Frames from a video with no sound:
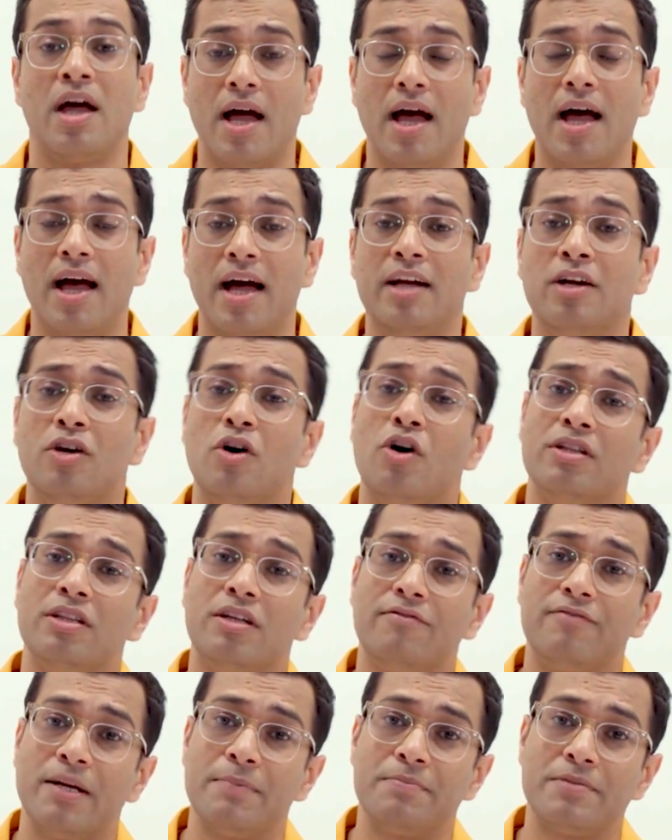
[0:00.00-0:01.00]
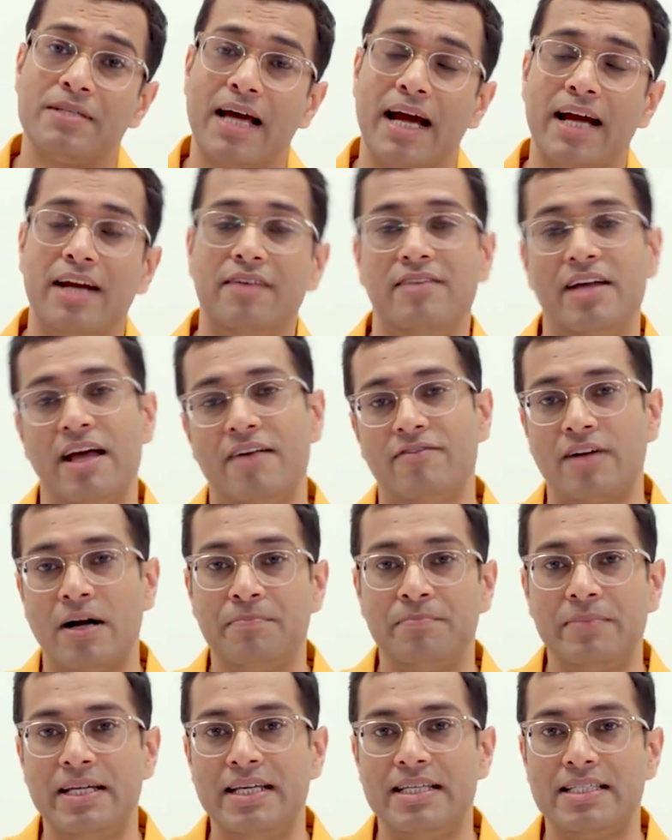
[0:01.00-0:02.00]
And on the flip side, we have
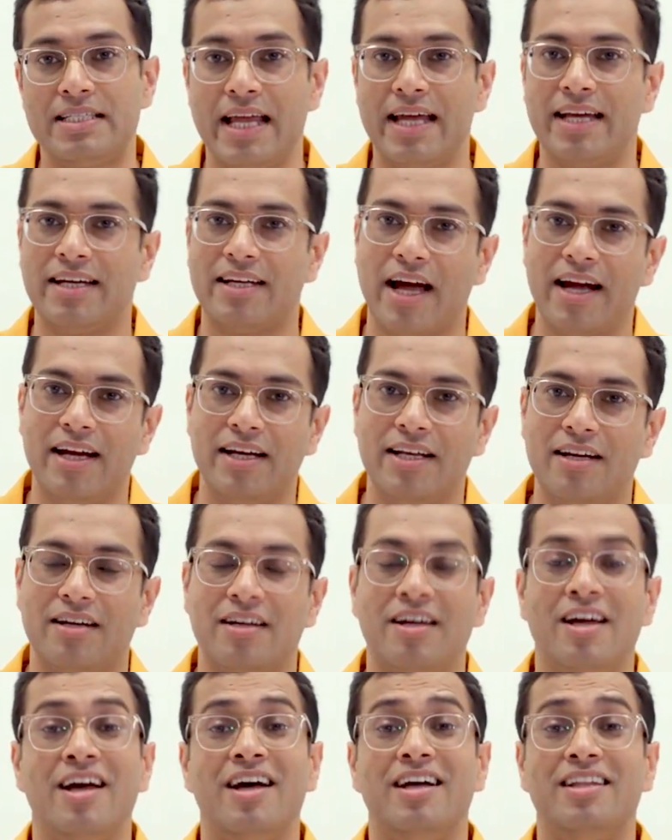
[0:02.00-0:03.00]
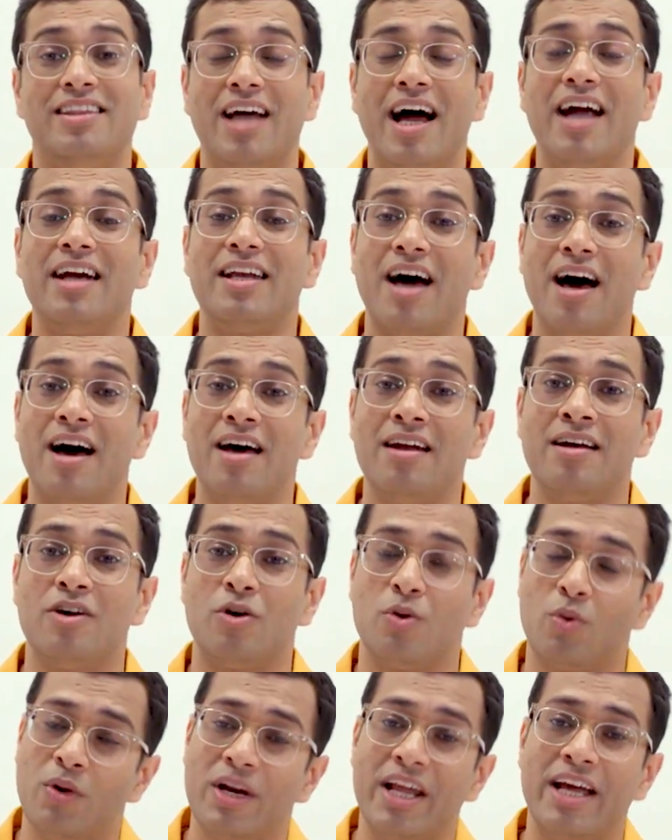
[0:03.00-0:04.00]
companies like Titan that are
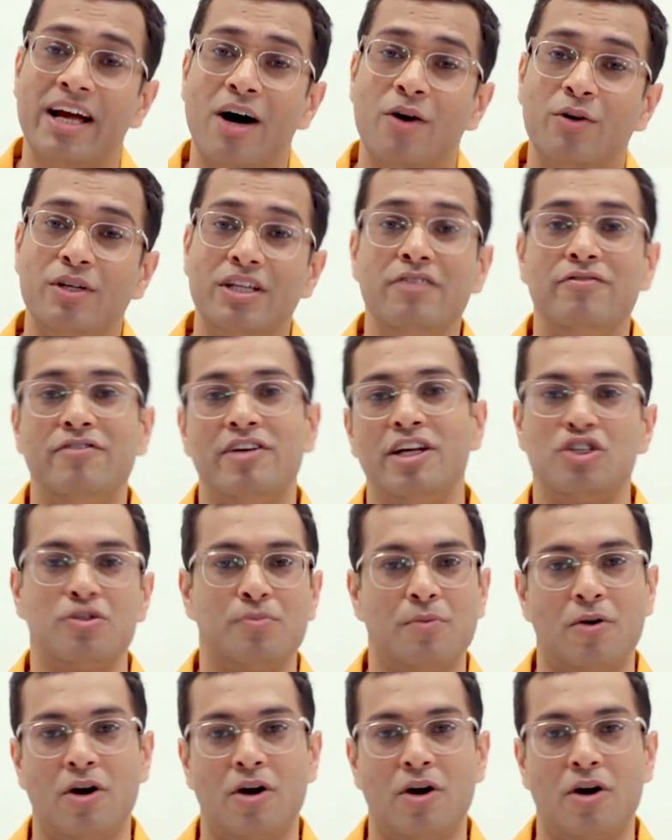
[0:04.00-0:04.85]
rolling out the finished